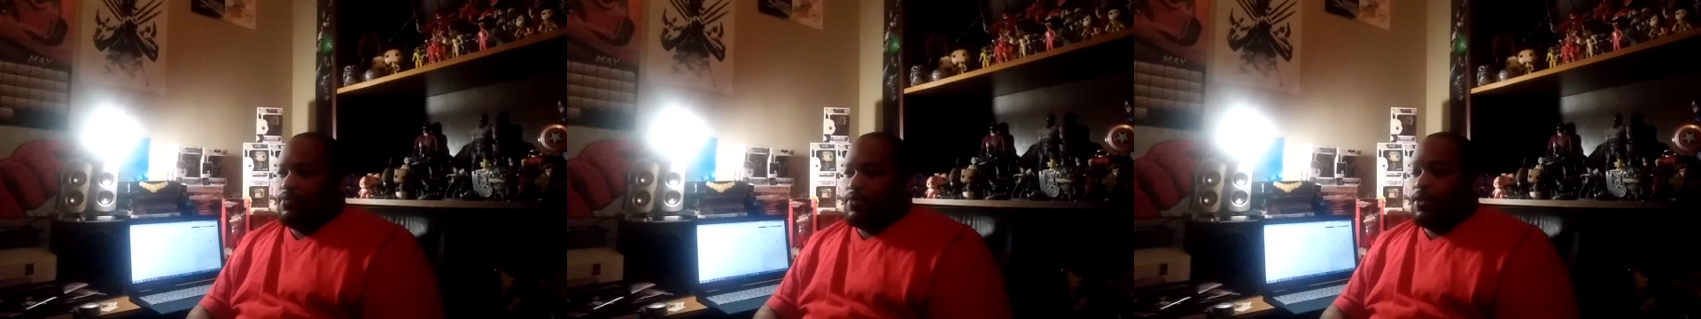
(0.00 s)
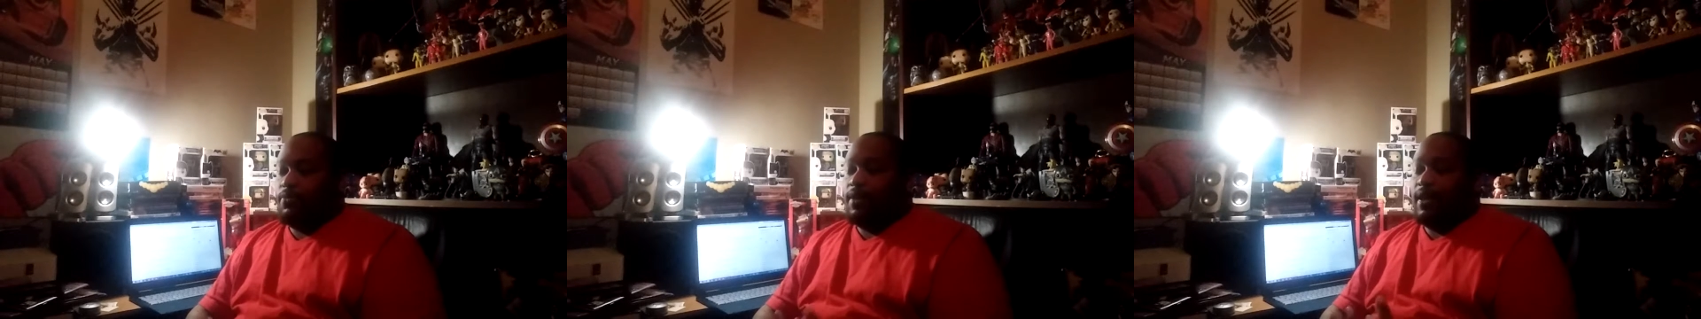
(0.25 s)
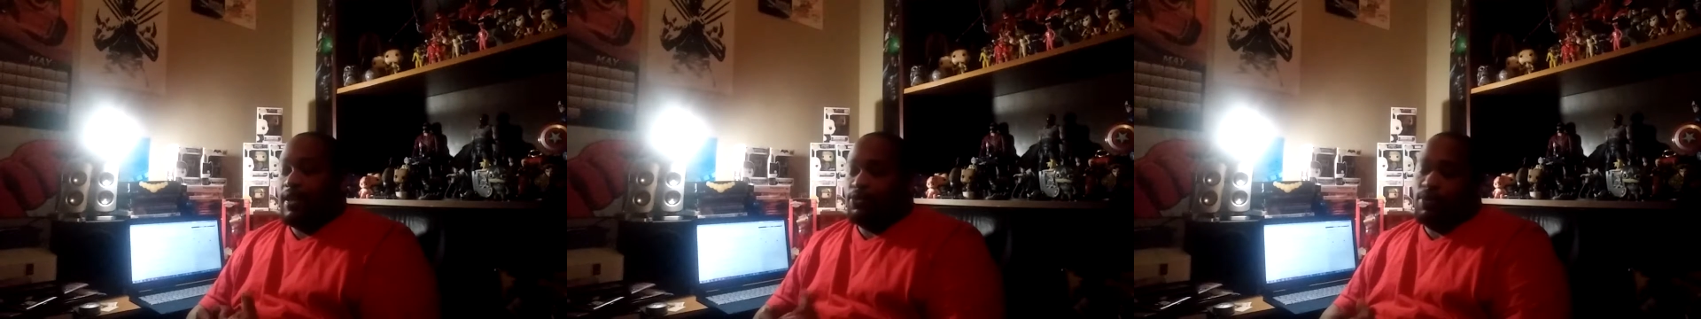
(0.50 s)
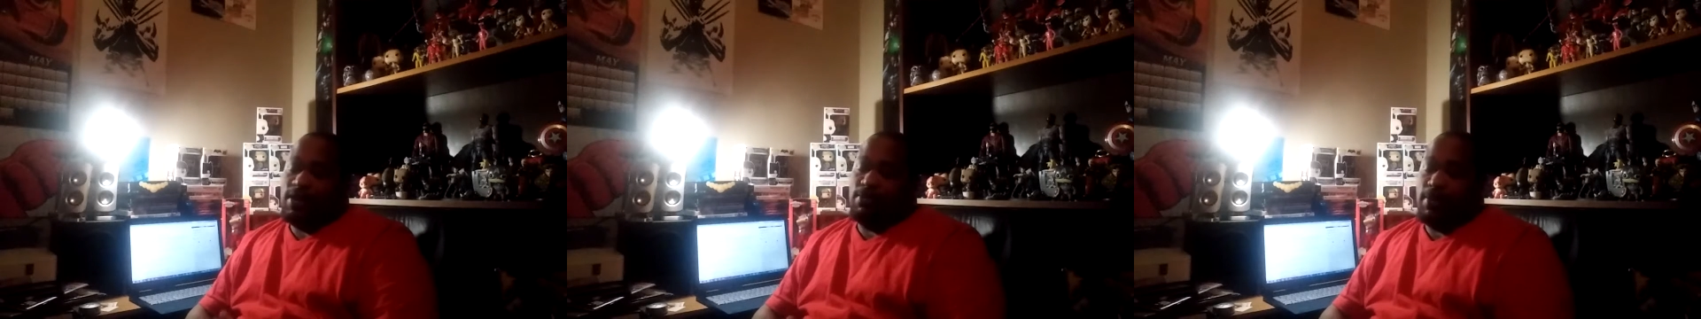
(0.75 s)
to me, it's
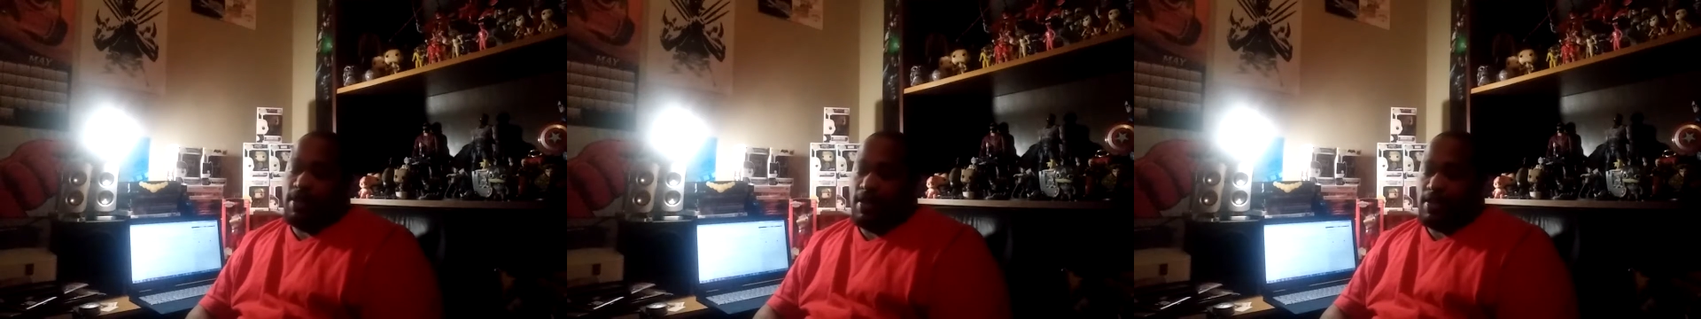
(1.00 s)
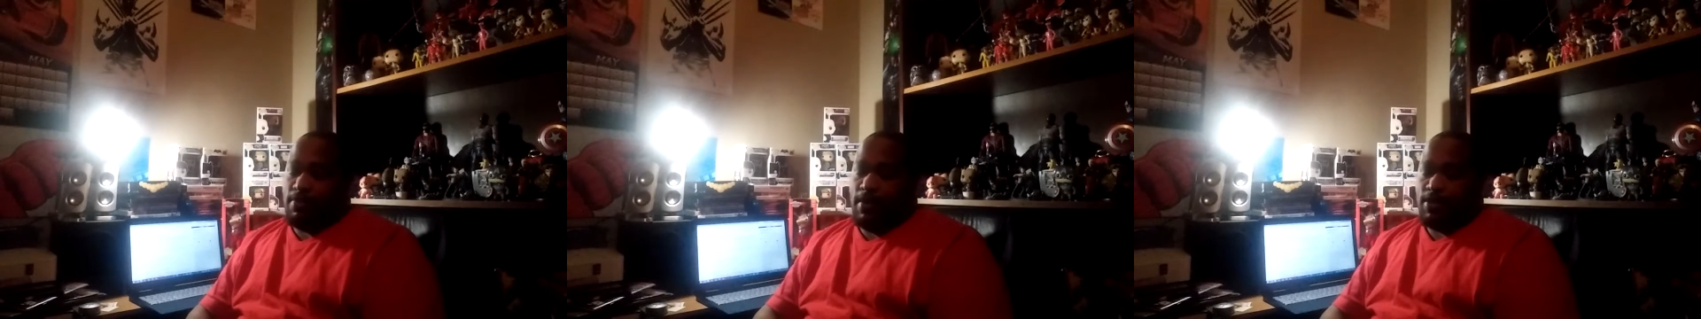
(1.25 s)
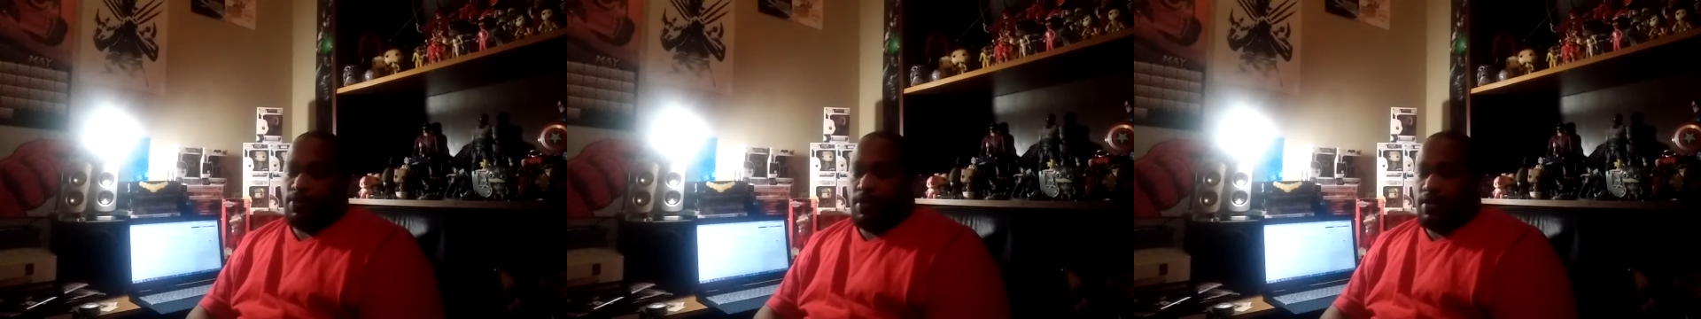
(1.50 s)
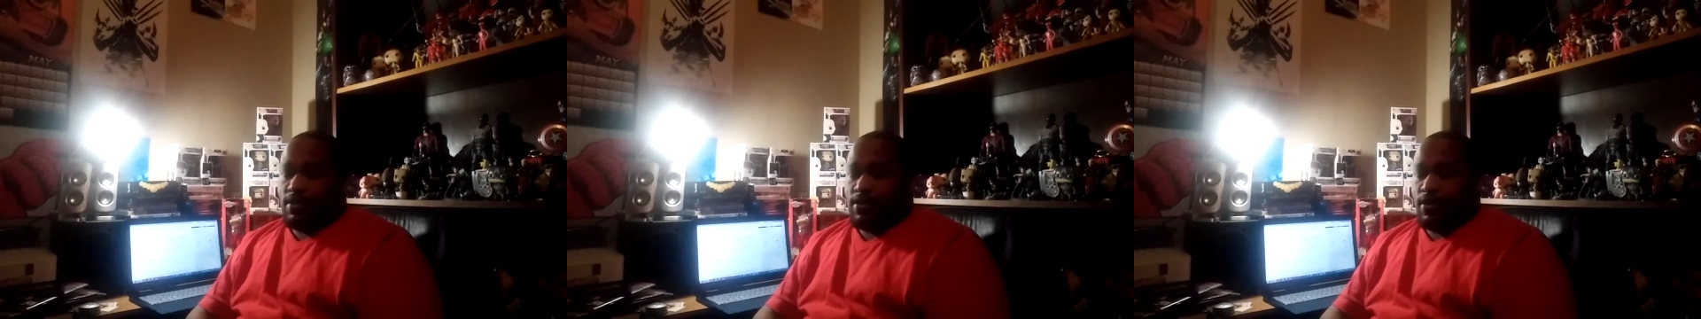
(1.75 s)
one of the best. It's the best
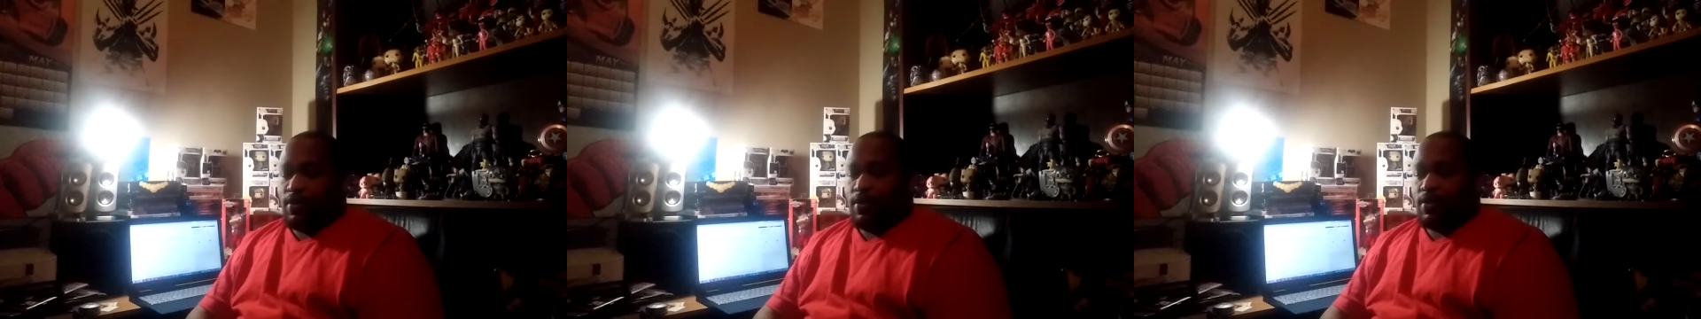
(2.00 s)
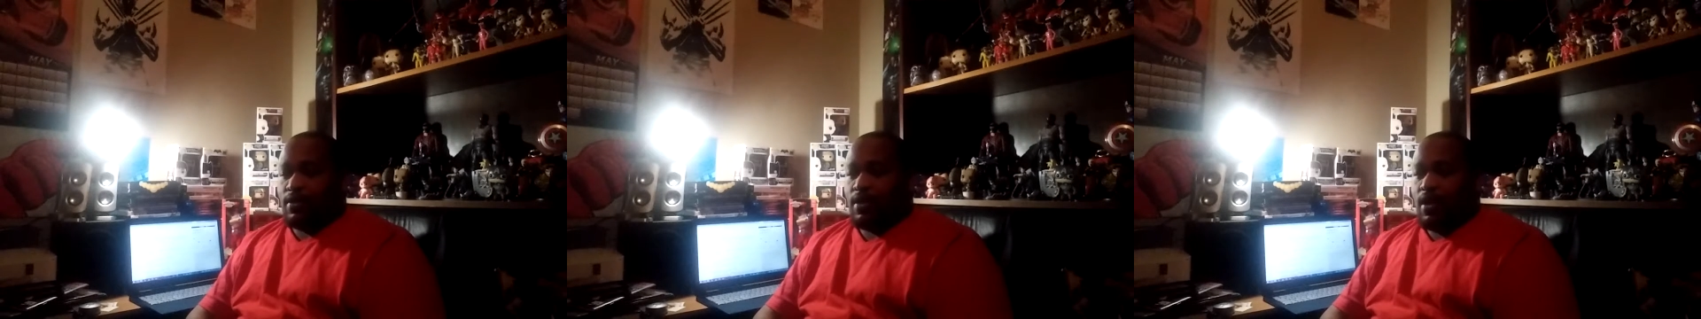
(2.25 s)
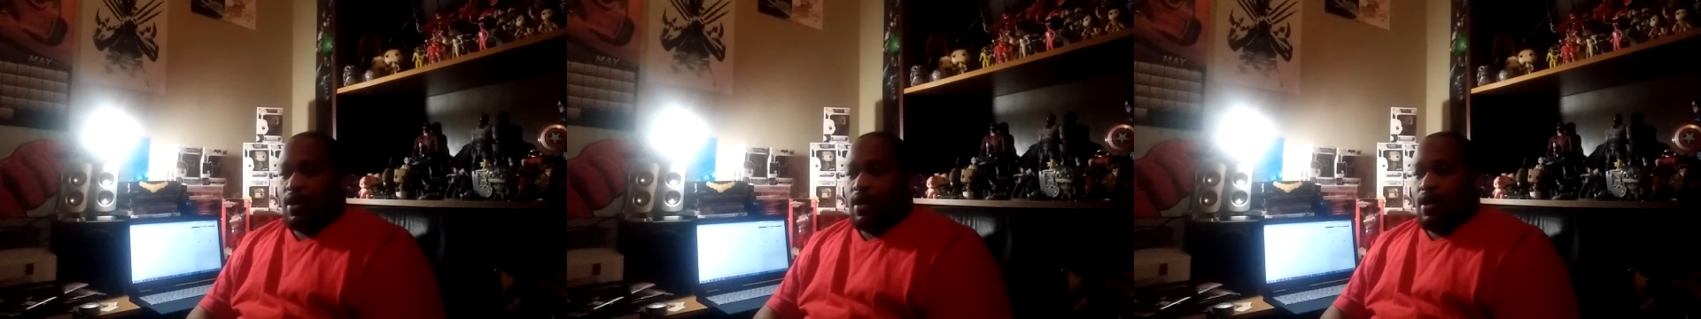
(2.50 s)
one in the series.